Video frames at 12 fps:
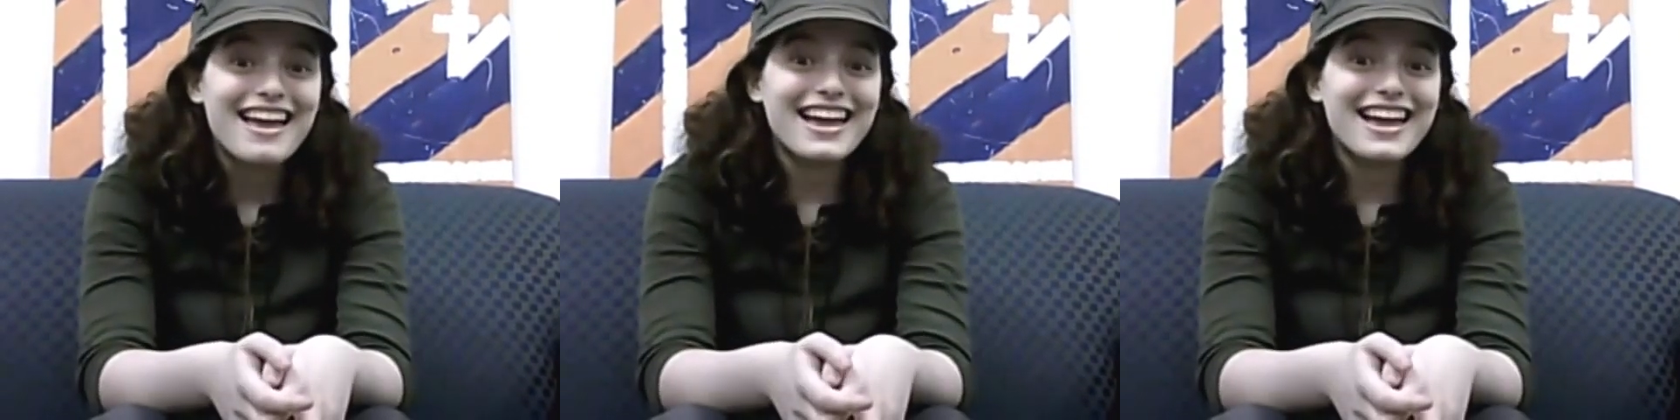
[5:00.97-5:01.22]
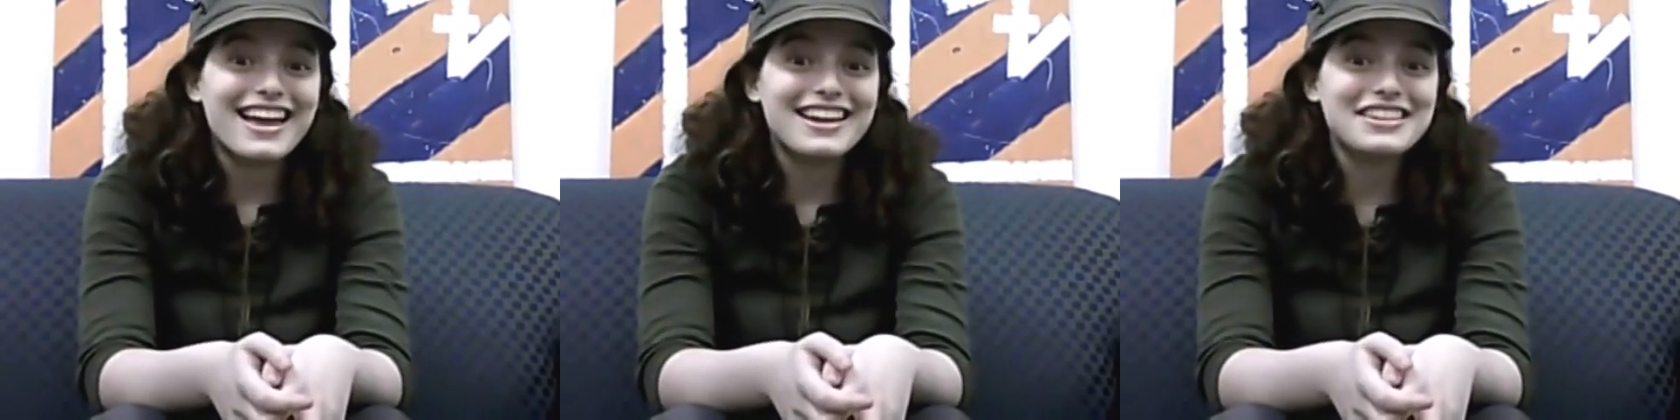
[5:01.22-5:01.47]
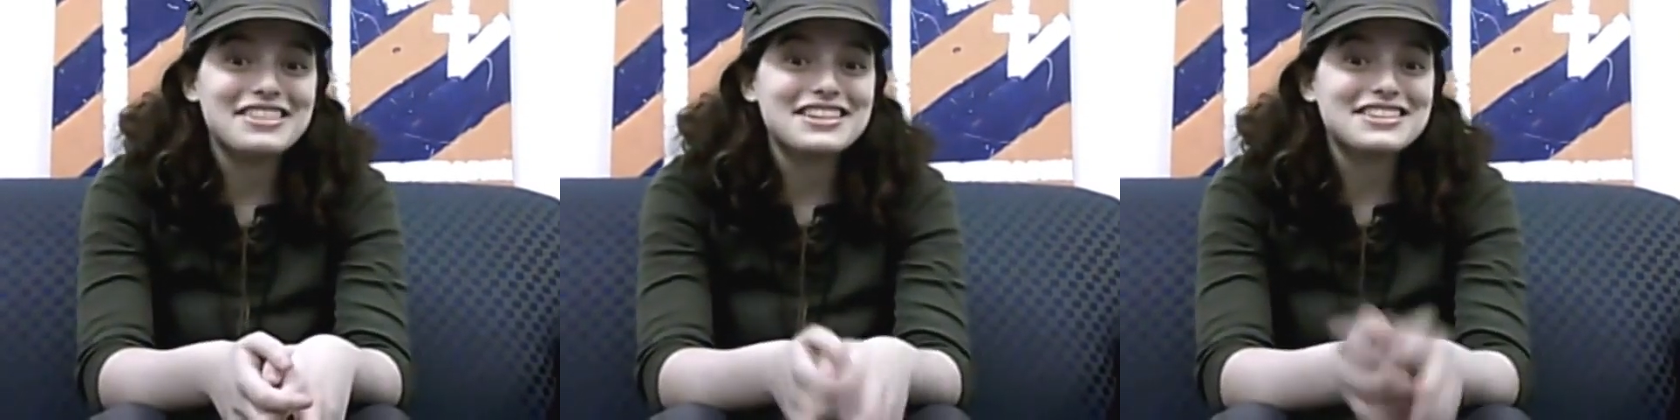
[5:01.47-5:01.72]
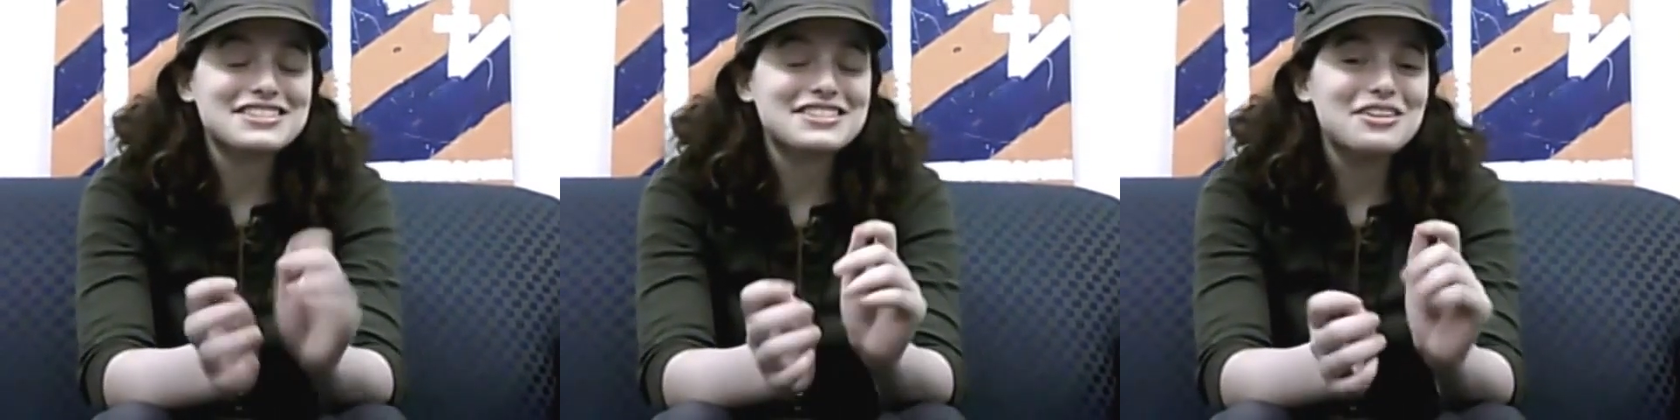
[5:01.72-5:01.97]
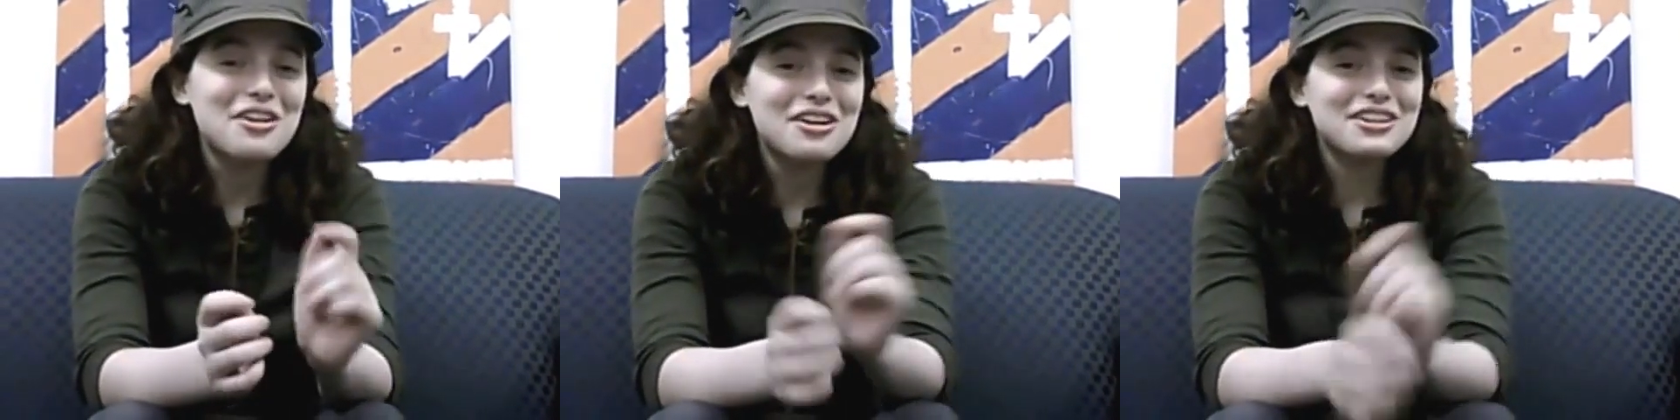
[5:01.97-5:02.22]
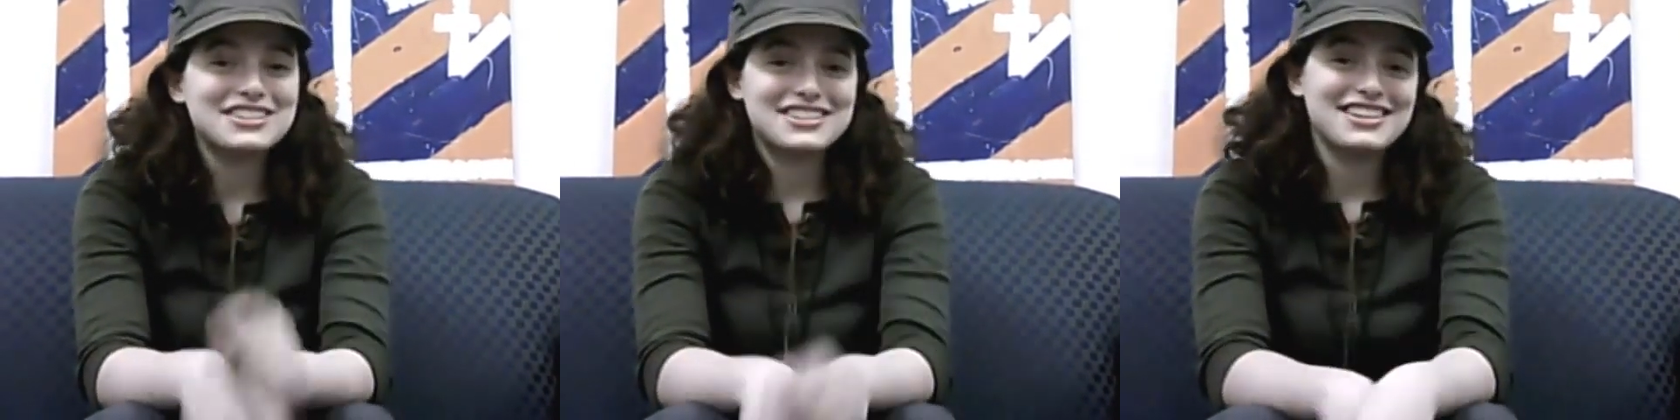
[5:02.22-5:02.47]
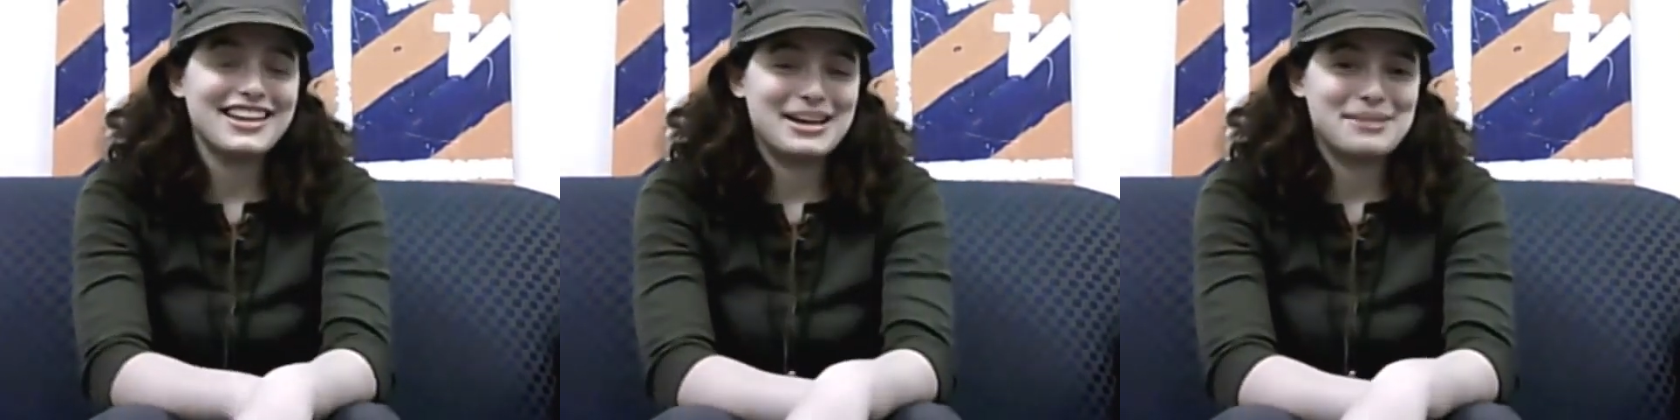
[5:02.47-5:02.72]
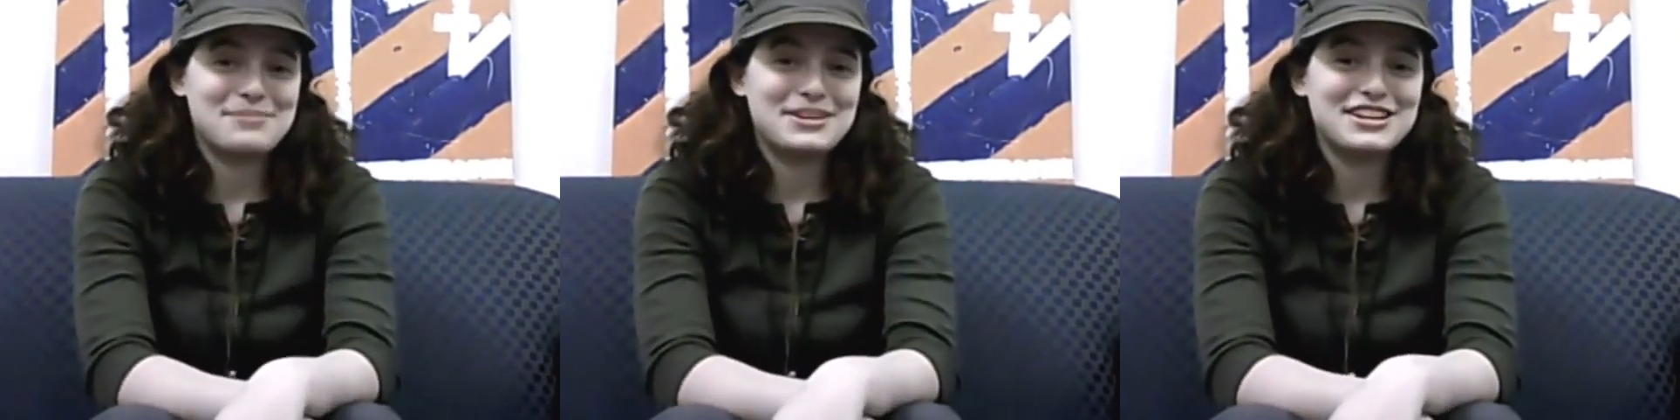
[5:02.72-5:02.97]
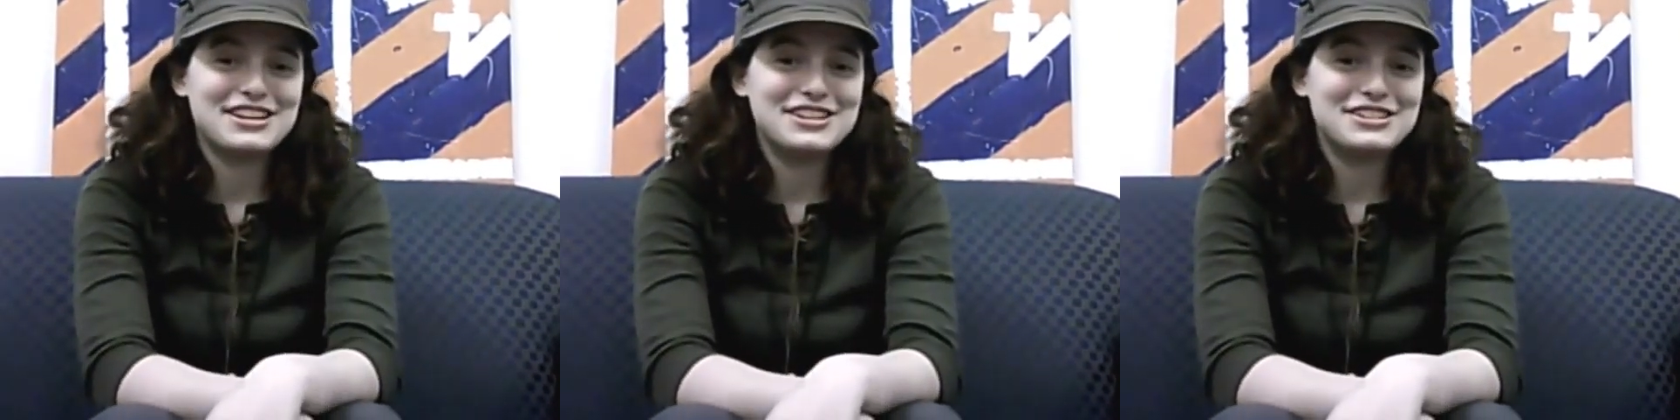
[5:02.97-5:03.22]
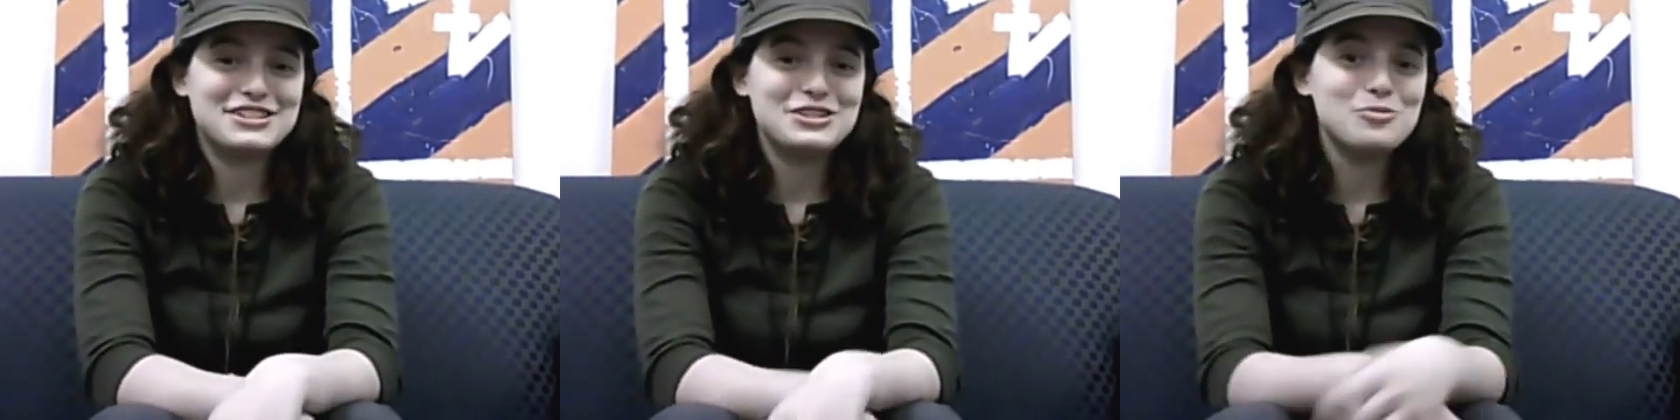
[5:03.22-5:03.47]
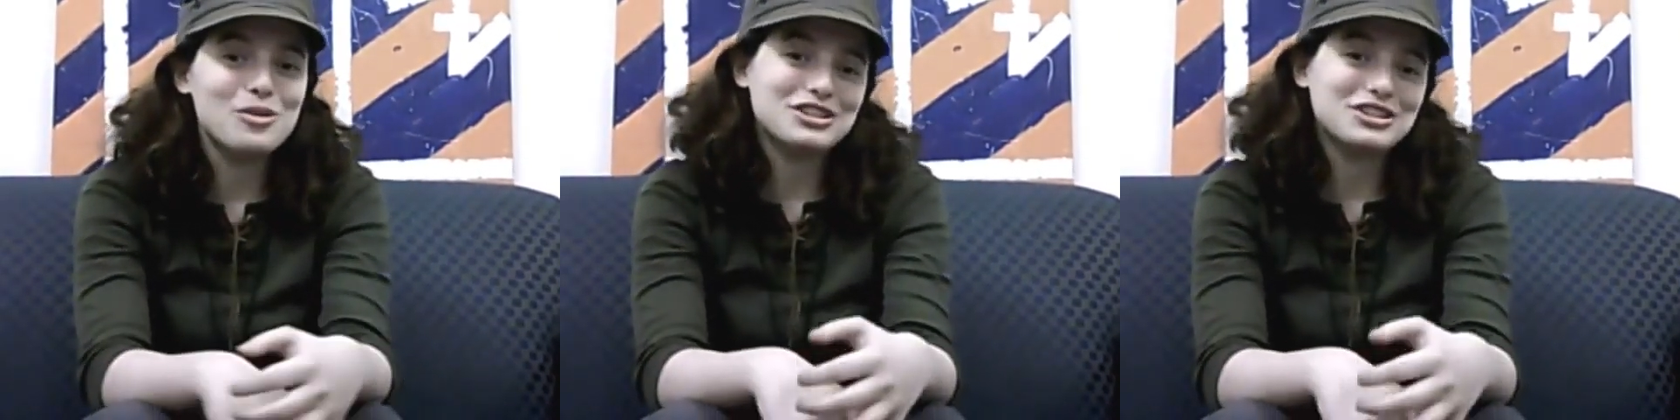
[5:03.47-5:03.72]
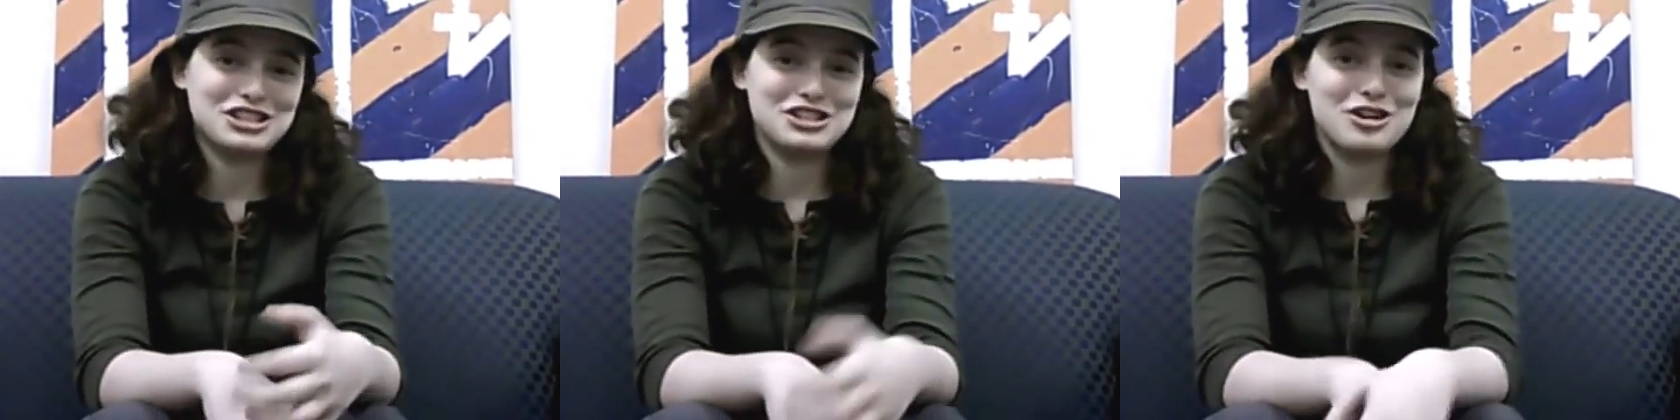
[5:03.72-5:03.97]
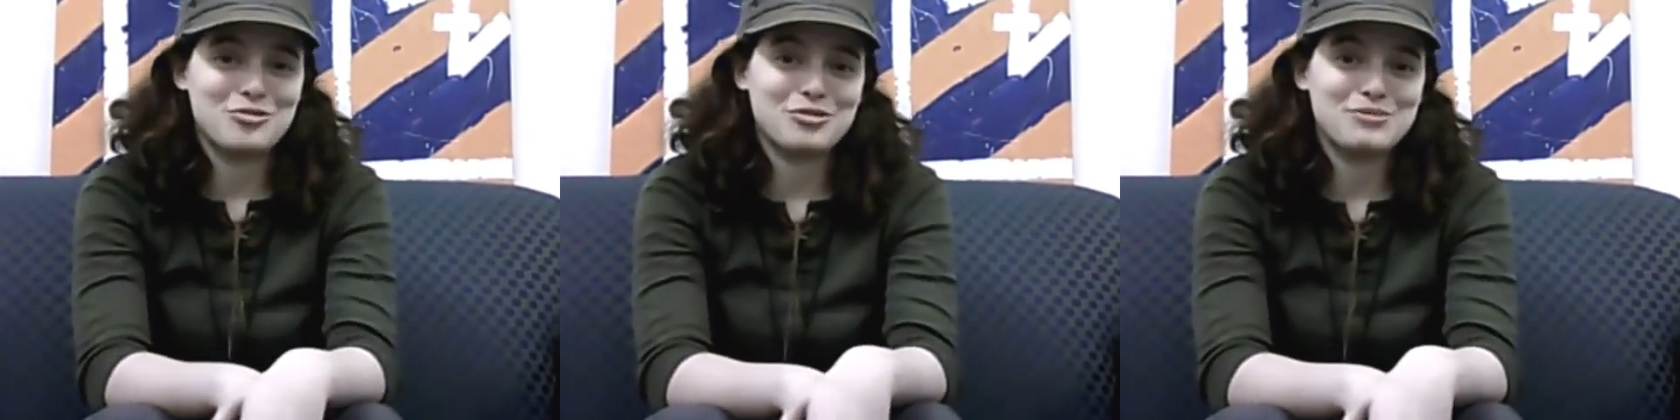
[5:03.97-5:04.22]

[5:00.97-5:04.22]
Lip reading: And that's the hardest thing, because you want to talk with